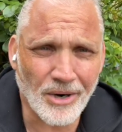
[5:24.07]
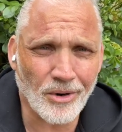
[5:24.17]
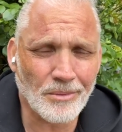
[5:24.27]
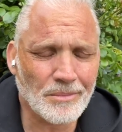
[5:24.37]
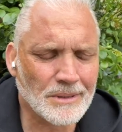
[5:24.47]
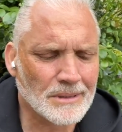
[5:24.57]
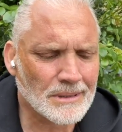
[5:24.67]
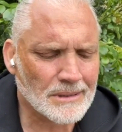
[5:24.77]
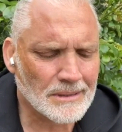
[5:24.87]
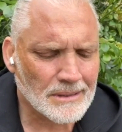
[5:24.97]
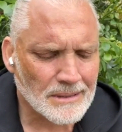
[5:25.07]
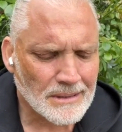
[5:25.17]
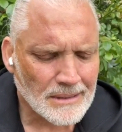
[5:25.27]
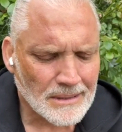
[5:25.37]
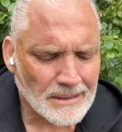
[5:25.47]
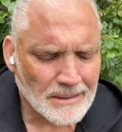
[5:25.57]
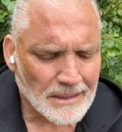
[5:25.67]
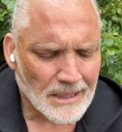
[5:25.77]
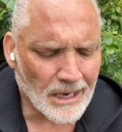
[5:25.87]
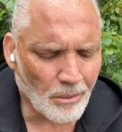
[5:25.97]
home.
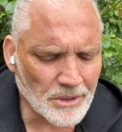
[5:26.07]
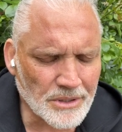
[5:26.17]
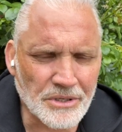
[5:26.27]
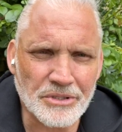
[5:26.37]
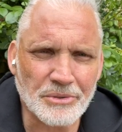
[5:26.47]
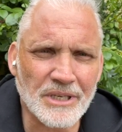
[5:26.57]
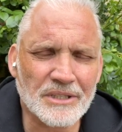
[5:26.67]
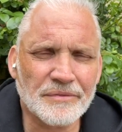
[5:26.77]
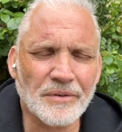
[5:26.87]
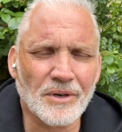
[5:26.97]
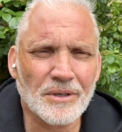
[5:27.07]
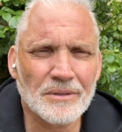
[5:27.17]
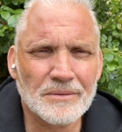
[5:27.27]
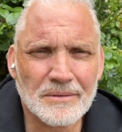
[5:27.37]
I wandered the streets for